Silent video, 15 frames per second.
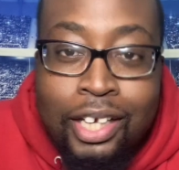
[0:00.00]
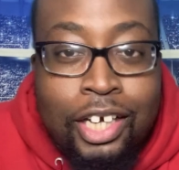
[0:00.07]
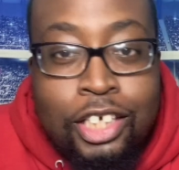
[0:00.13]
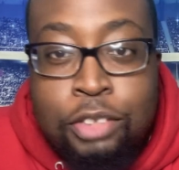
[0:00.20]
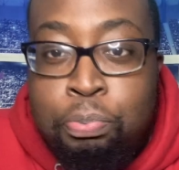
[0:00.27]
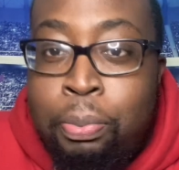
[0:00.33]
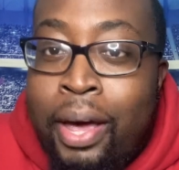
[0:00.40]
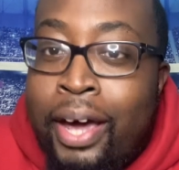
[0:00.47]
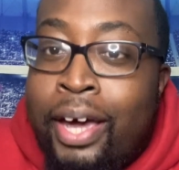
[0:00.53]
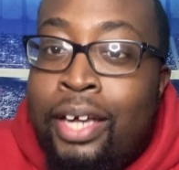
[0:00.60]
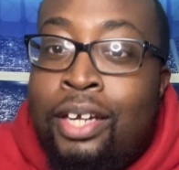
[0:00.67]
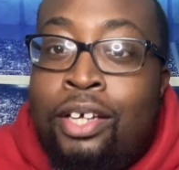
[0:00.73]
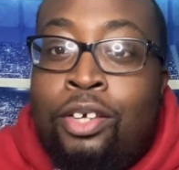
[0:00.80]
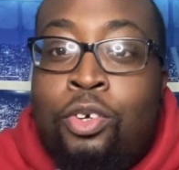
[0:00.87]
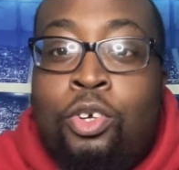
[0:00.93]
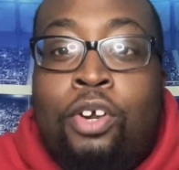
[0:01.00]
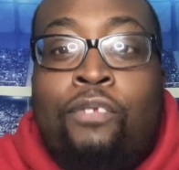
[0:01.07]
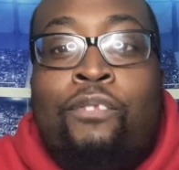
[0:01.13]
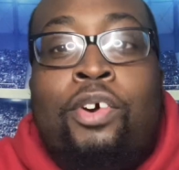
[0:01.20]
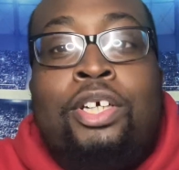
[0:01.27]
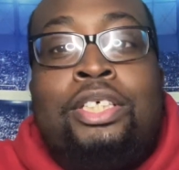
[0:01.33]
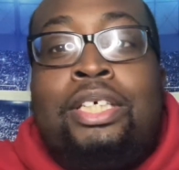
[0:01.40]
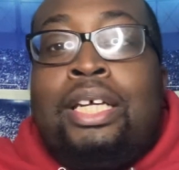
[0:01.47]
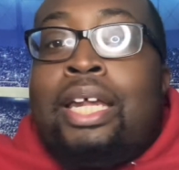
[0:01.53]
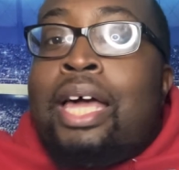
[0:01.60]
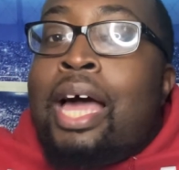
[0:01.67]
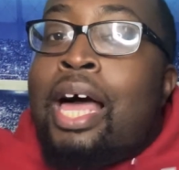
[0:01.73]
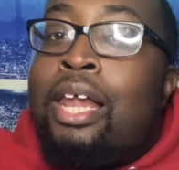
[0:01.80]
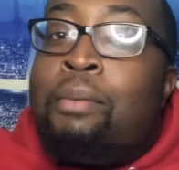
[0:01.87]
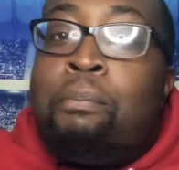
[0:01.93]
He's back at the University of
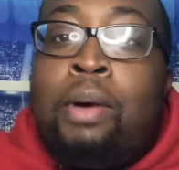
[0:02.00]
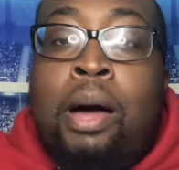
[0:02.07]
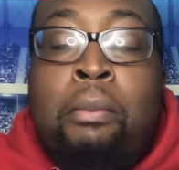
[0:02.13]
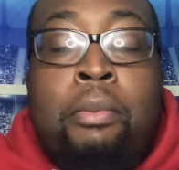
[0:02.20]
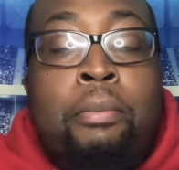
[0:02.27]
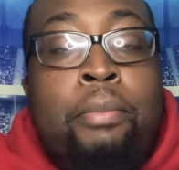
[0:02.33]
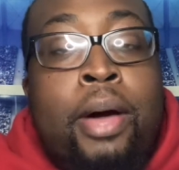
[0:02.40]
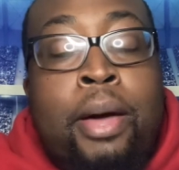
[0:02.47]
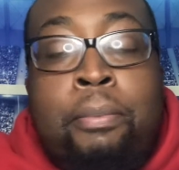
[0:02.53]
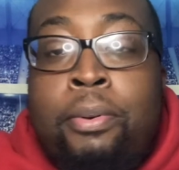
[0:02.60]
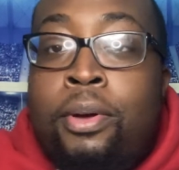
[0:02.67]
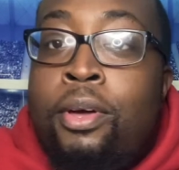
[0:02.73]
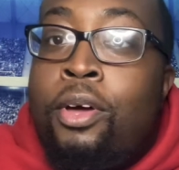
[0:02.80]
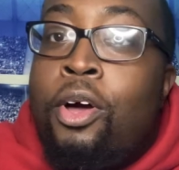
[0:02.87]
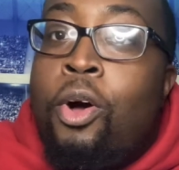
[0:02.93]
Alabama, baby.